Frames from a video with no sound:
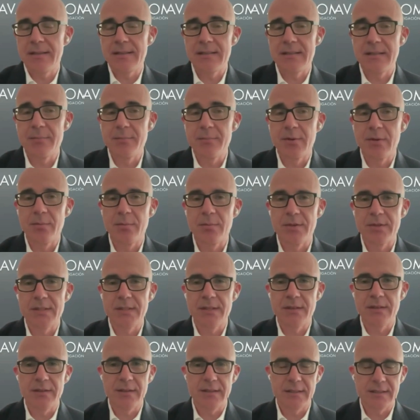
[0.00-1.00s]
simple
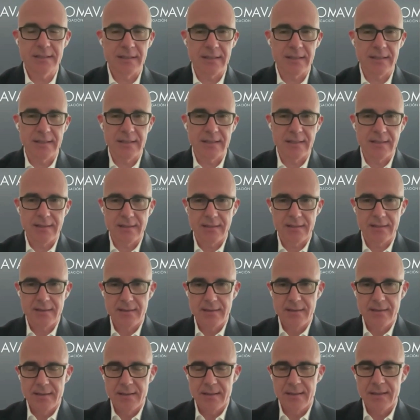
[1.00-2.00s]
procedure.
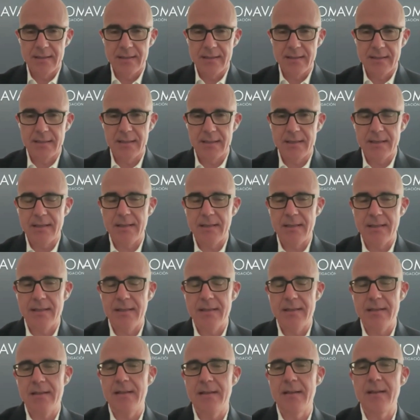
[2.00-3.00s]
It's an
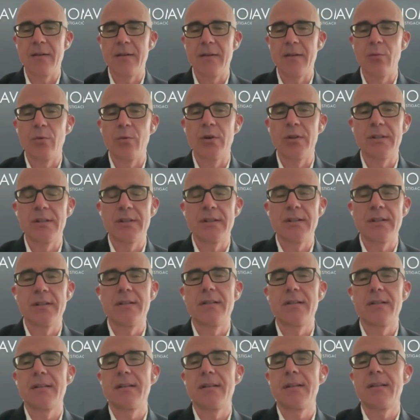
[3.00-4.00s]

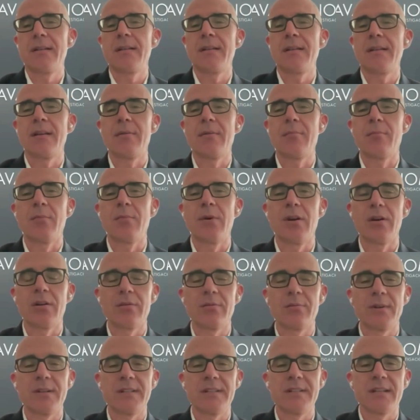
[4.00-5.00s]
underwater and block
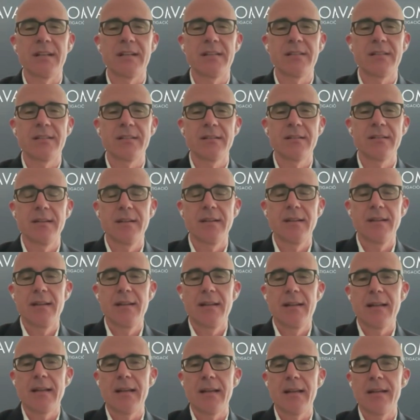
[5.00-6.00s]
resection,
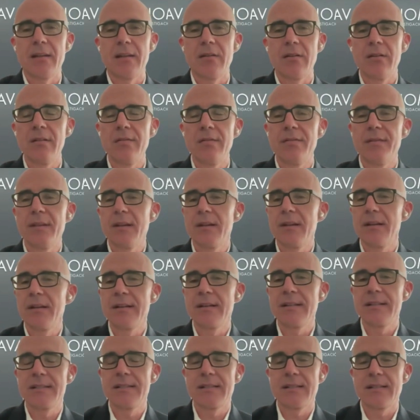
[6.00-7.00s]
and the whole finger
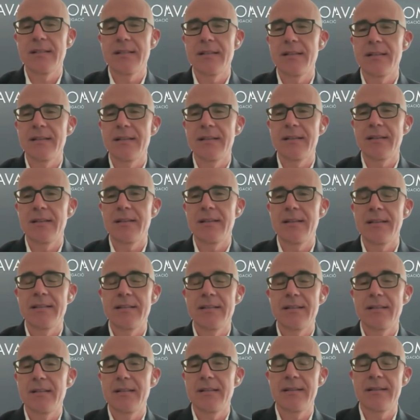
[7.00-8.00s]
is
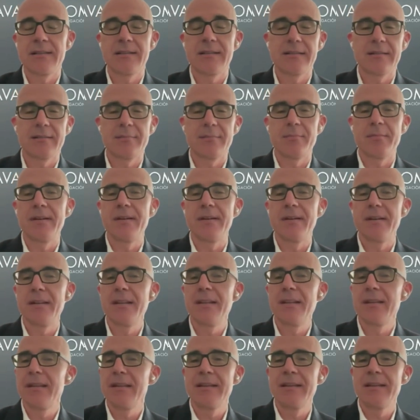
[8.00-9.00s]
a
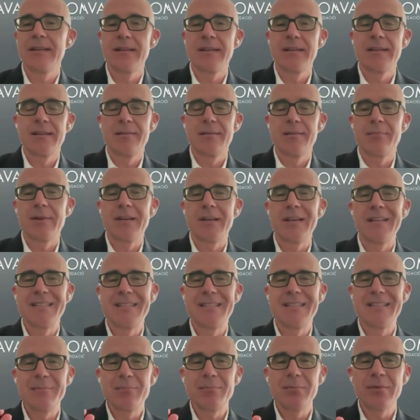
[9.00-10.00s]
very
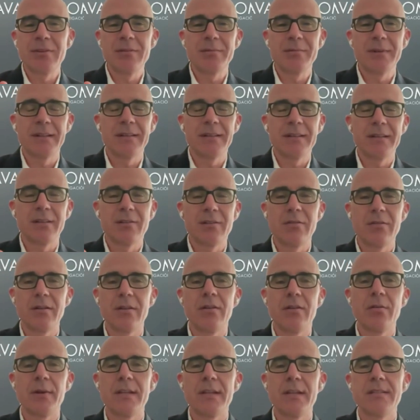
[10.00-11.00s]
simple but new
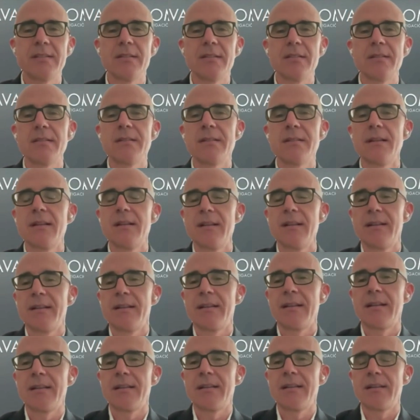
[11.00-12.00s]
innovations
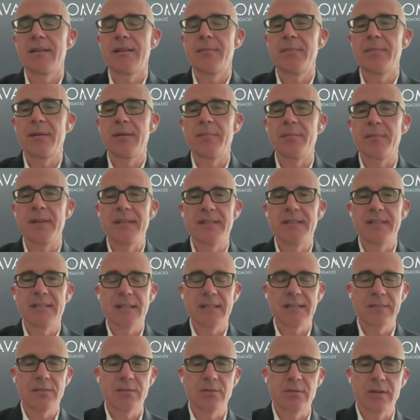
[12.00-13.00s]
that permits
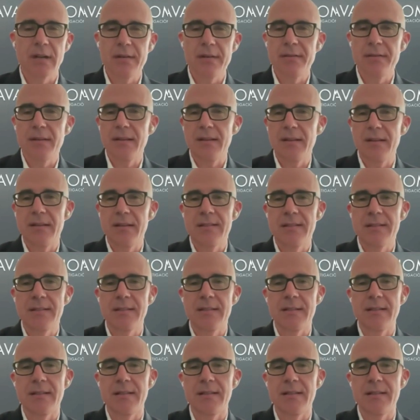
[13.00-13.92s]
us to have this